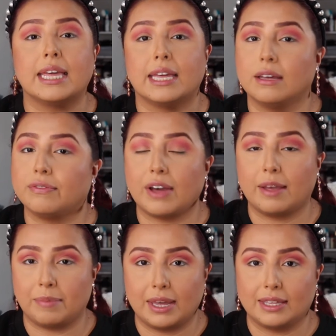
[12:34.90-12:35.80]
if I
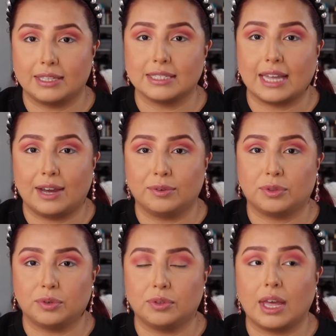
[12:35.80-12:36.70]
make this out
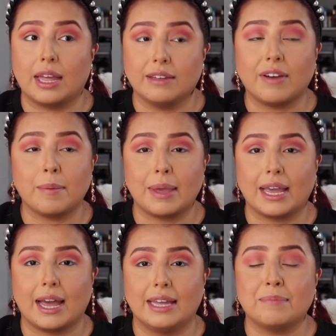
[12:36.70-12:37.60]
through, if I
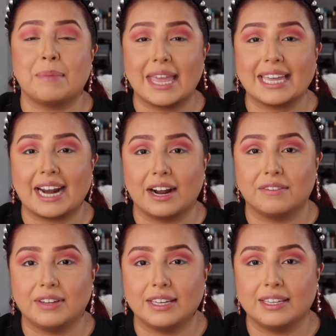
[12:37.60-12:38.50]
make it out
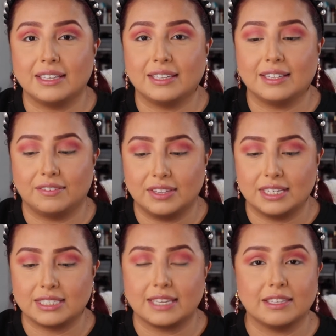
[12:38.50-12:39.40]
of it, of
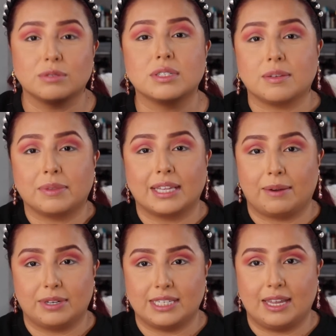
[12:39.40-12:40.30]
this, and this was something I
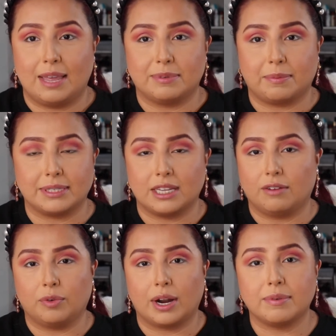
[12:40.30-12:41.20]
would keep to
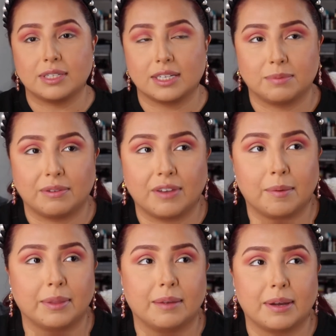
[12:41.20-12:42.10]
myself. When I would talk to my
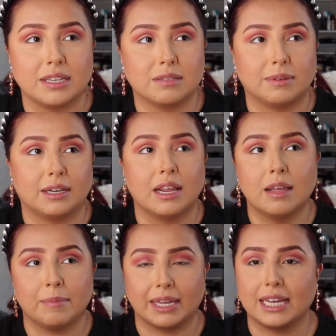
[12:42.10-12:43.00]
family, my husband,
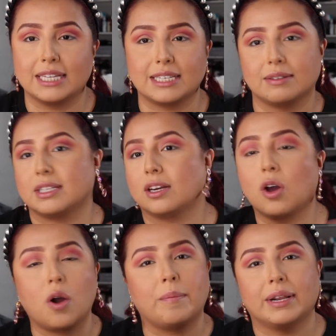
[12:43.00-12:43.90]
my kids, I was like,
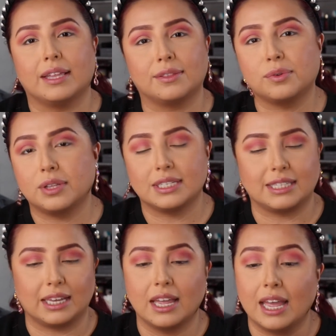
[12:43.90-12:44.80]
no, I'm gonna get through this.
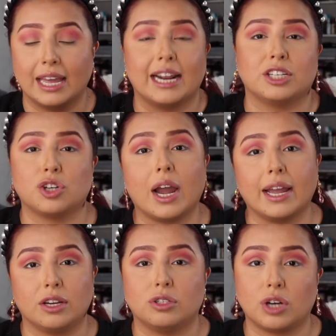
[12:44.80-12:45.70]
Like, and I
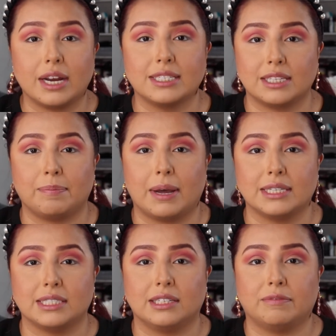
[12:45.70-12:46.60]
tried. You try to stay
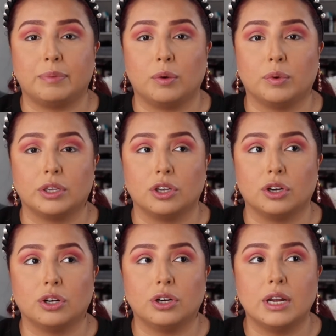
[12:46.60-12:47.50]
positive, but when
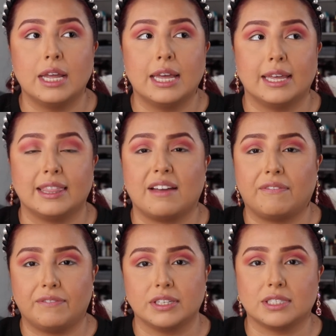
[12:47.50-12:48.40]
you're in
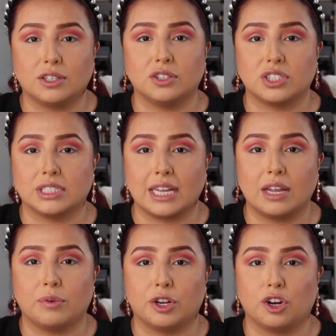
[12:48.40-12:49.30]
that physical
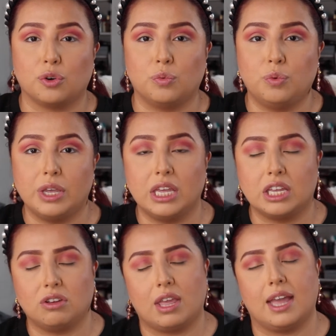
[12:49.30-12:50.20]
state where you're
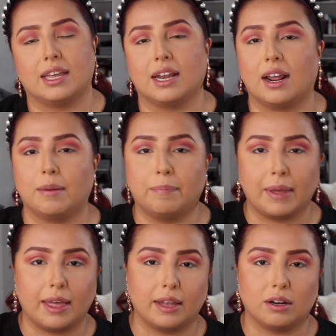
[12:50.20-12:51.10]
weak, you can't get out of
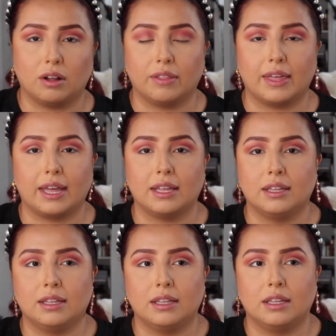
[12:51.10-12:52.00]
bed and all that,
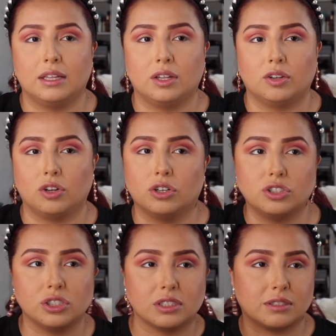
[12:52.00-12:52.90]
your
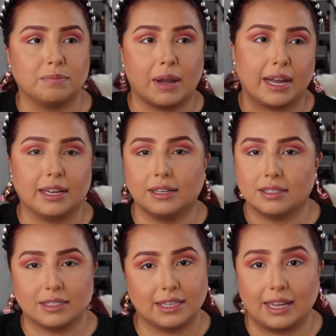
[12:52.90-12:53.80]
just mind
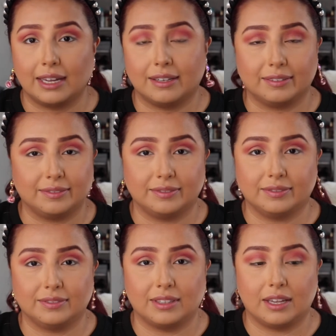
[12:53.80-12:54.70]
is like,
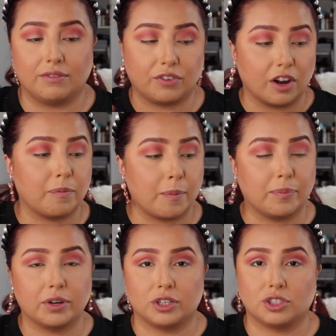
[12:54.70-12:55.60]
in front of
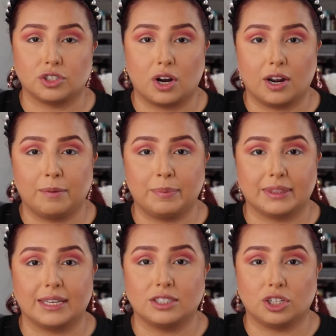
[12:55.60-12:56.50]
people, you're strong,
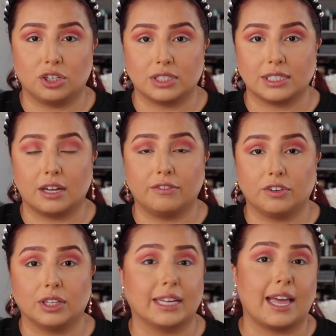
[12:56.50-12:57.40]
but then to yourself,
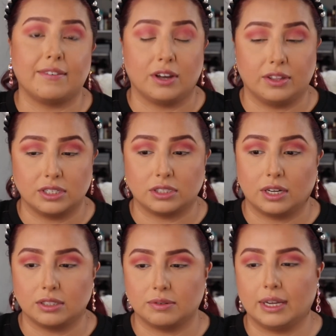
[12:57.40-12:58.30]
you're like having all these
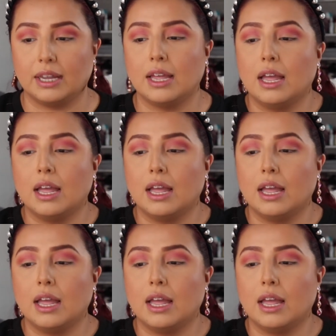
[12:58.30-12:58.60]
thoughts, right?